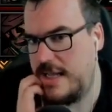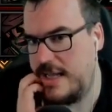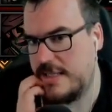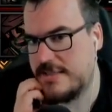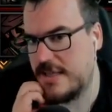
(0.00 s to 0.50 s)

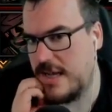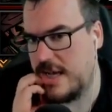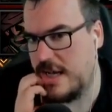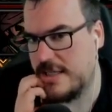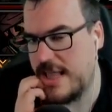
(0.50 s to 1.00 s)
It's,
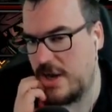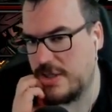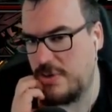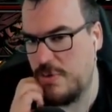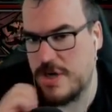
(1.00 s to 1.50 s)
uh, that
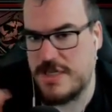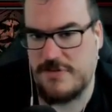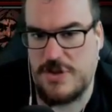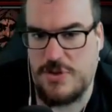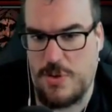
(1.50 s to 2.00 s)
only works
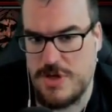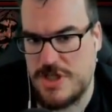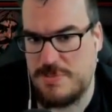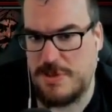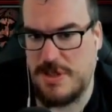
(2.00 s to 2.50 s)
if the torch
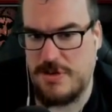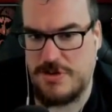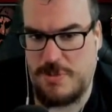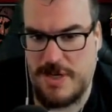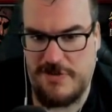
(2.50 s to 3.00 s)
is below
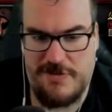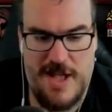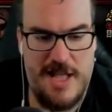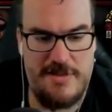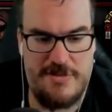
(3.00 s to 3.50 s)

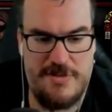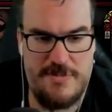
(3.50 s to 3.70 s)
25.